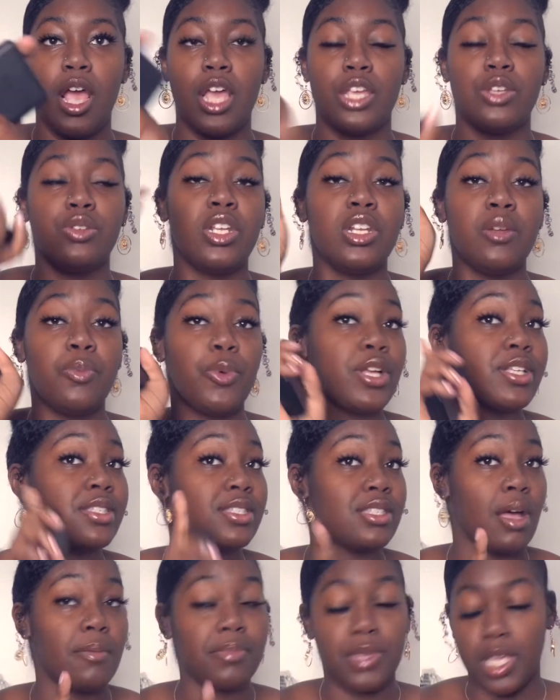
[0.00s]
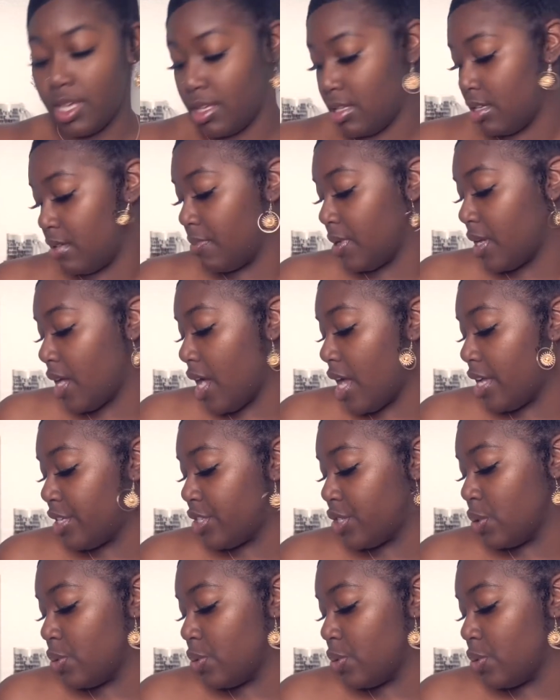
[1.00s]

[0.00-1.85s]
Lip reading: You need to bring something because you